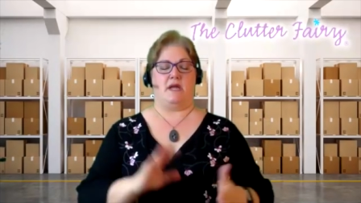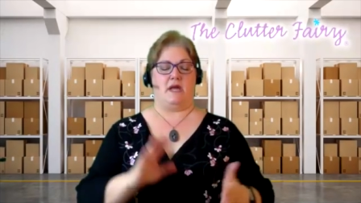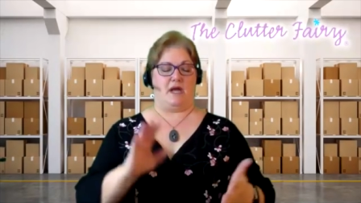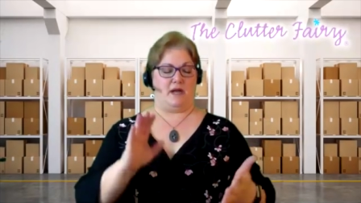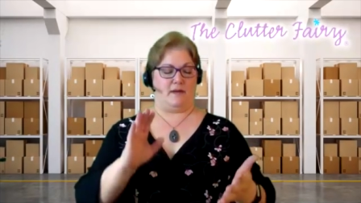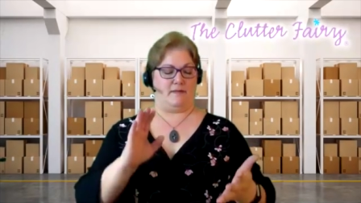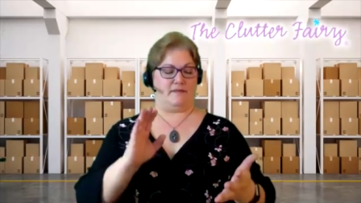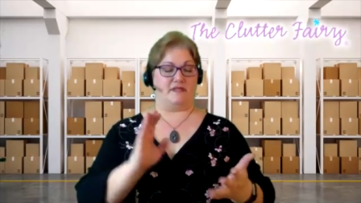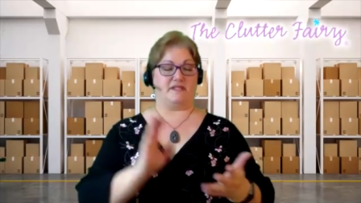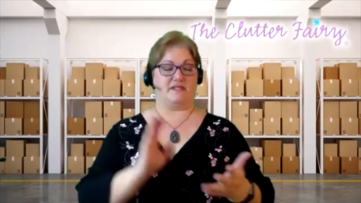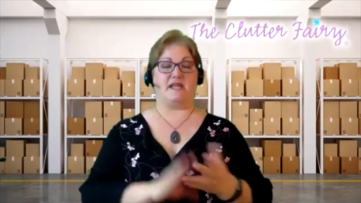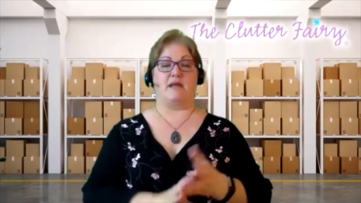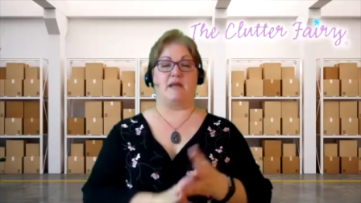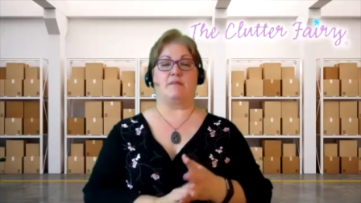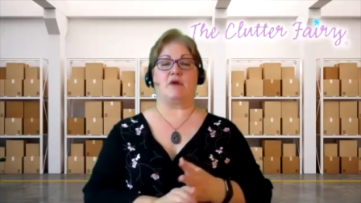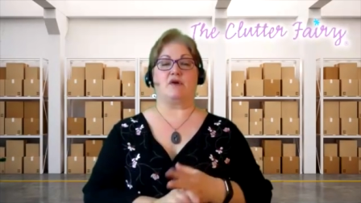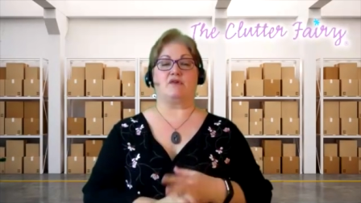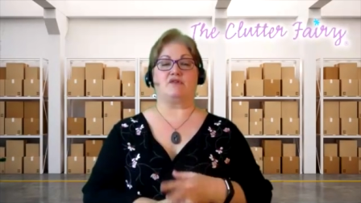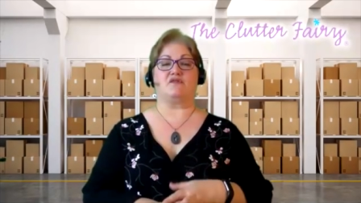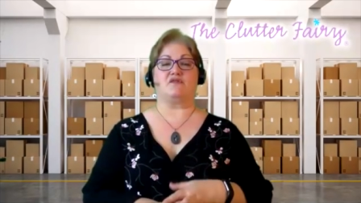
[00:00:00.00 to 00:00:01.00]
The same
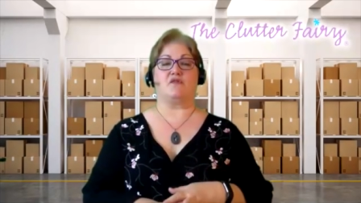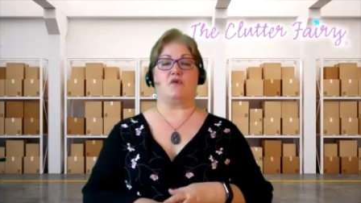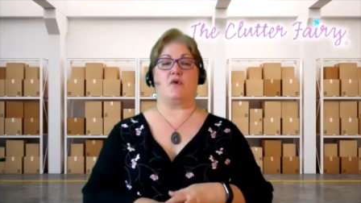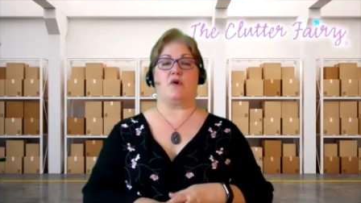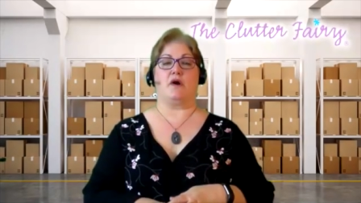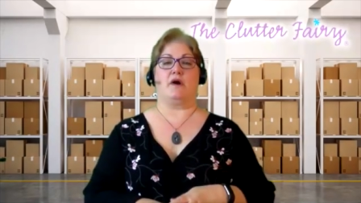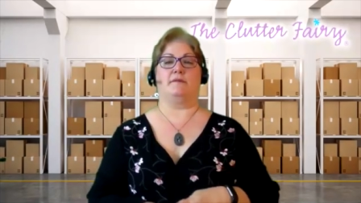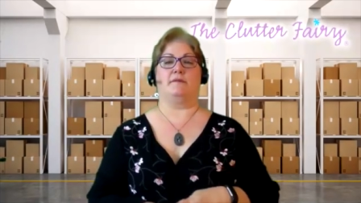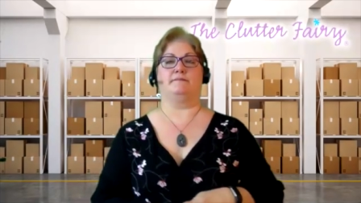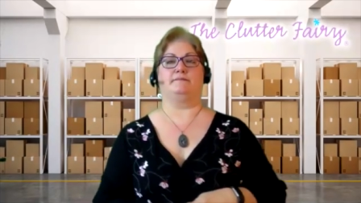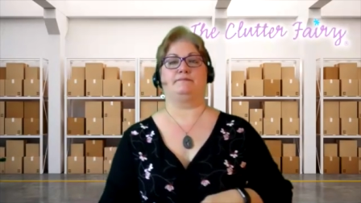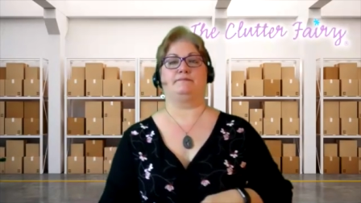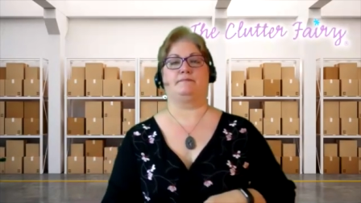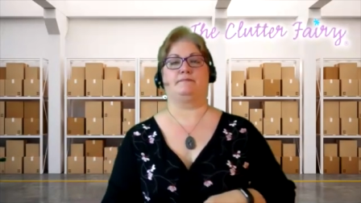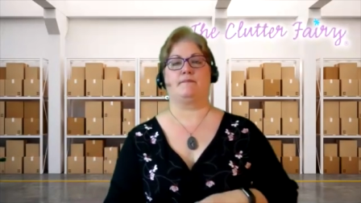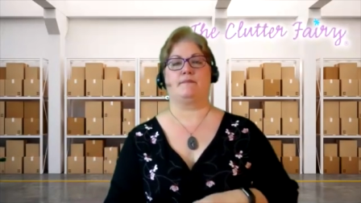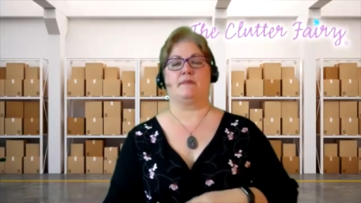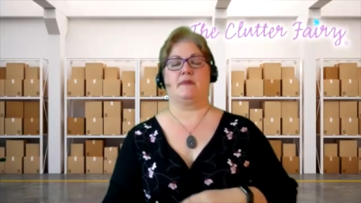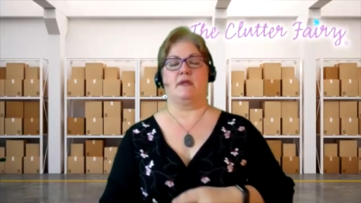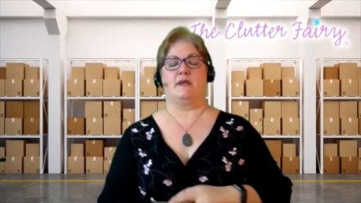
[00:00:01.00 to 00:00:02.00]
goes for,
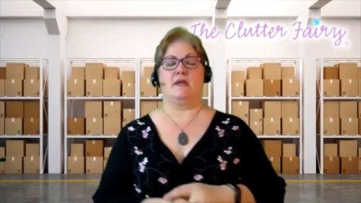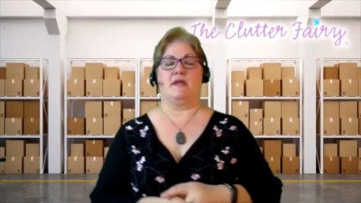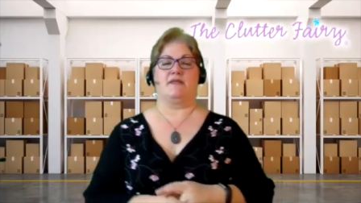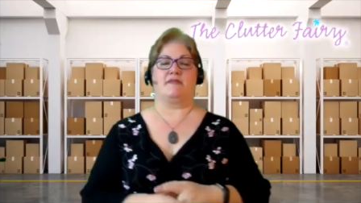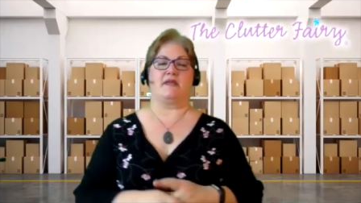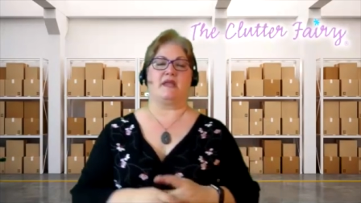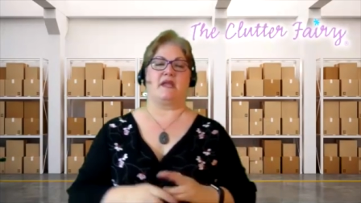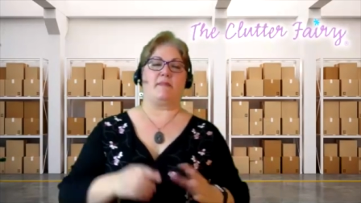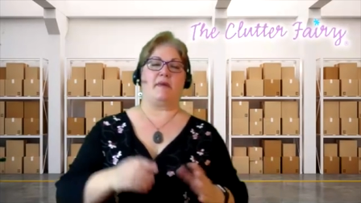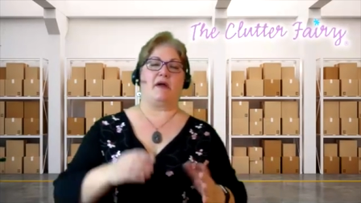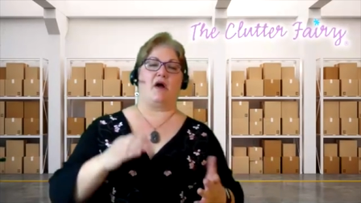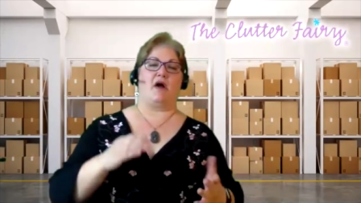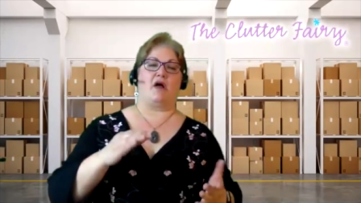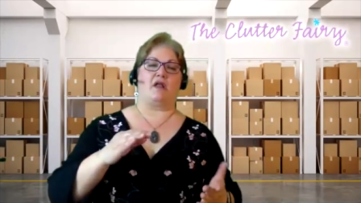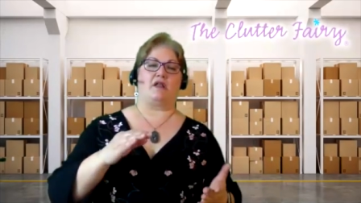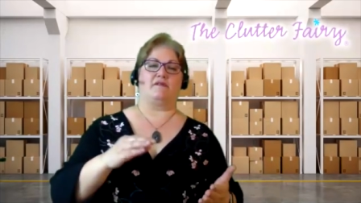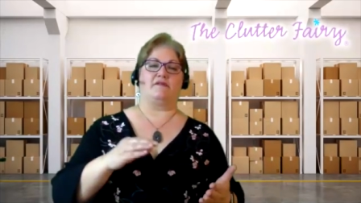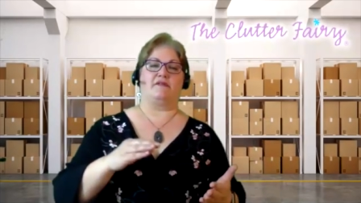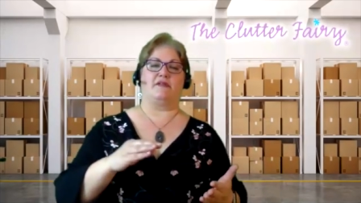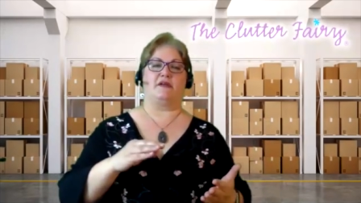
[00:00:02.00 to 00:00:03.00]
think about
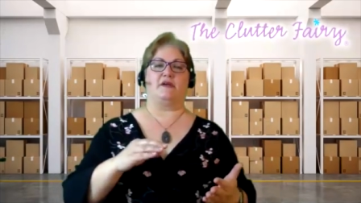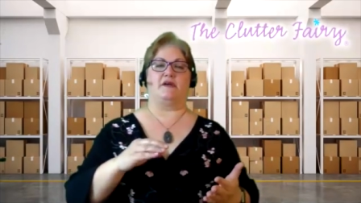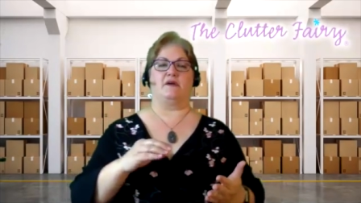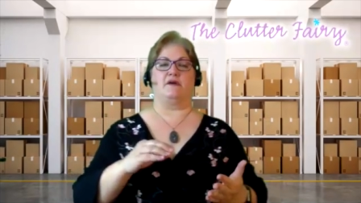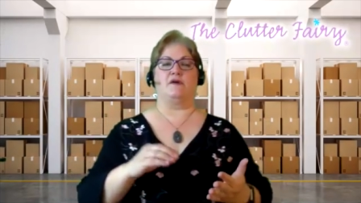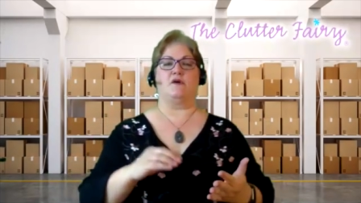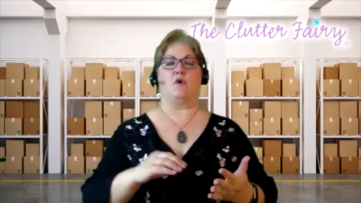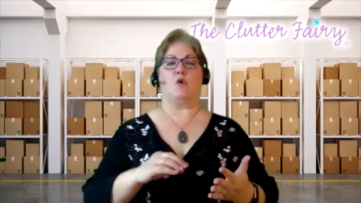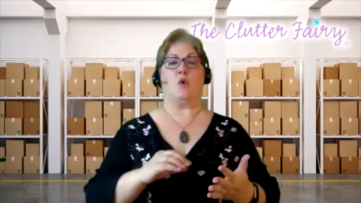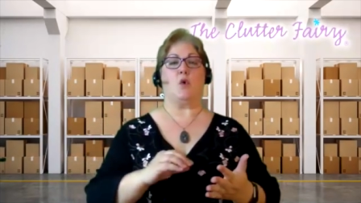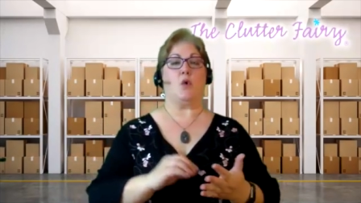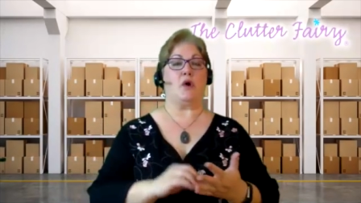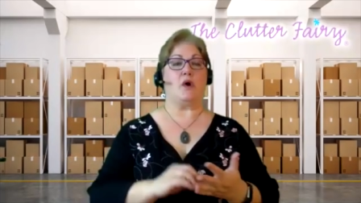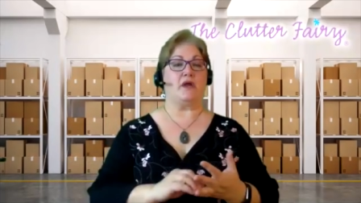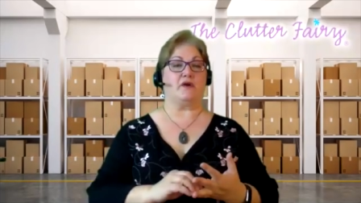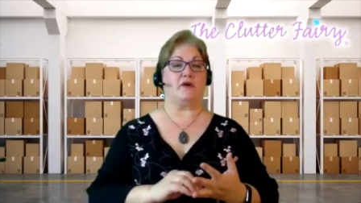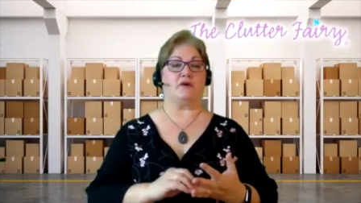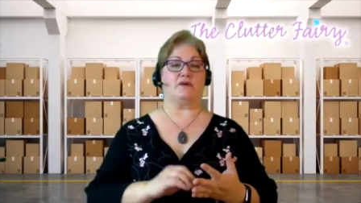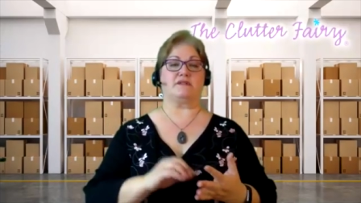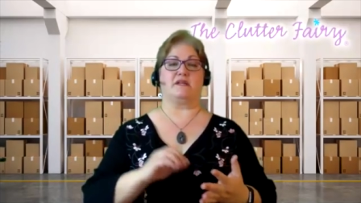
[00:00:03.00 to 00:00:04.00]
all of the
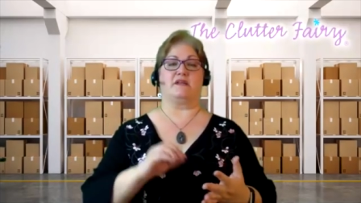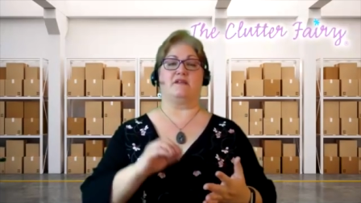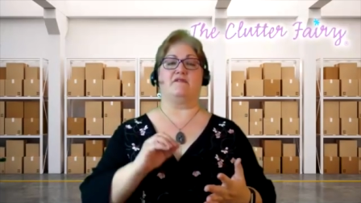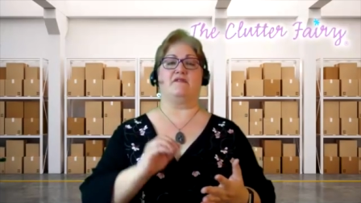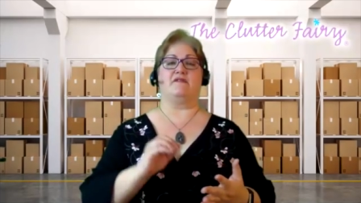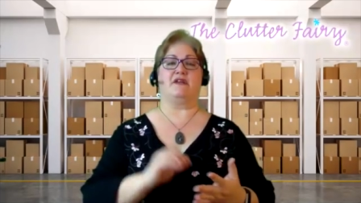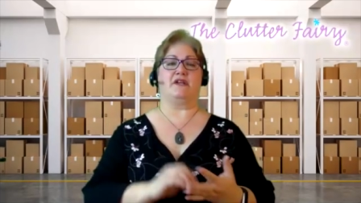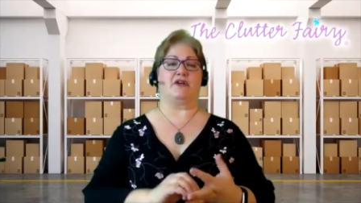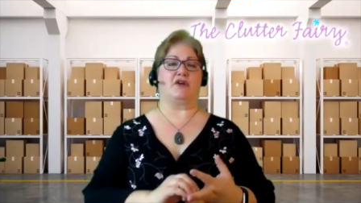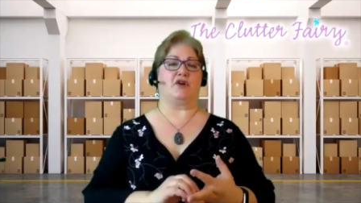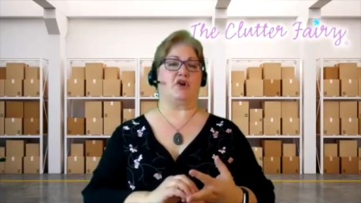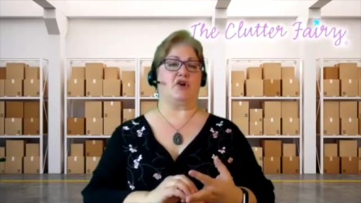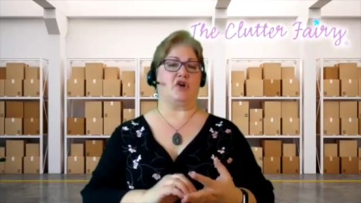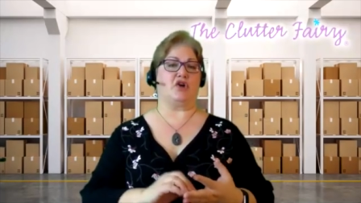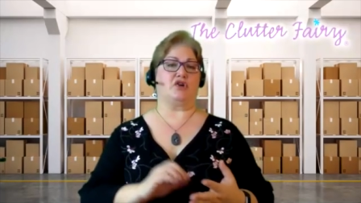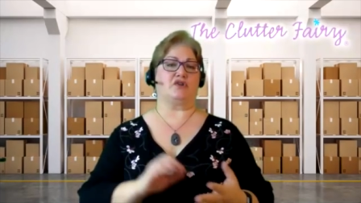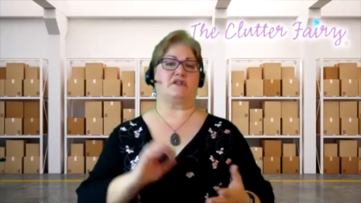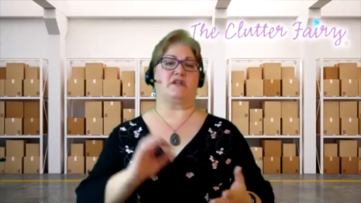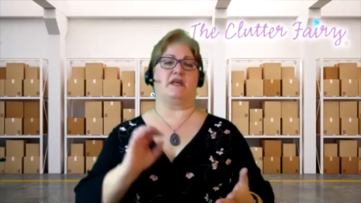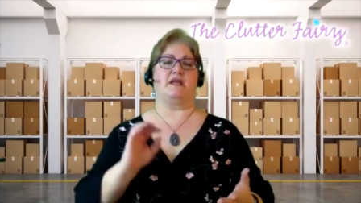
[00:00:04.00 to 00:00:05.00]
oils and
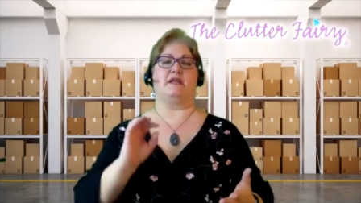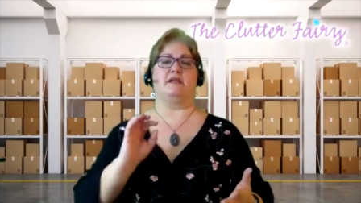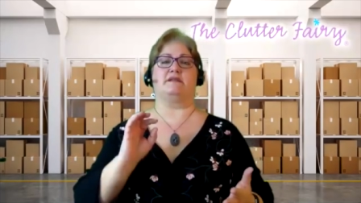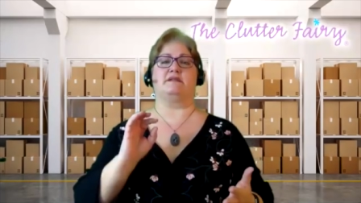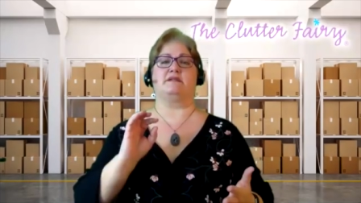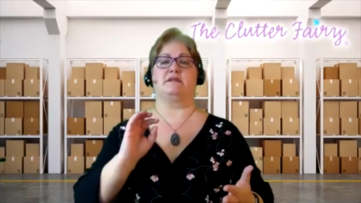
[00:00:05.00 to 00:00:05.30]
vinegars and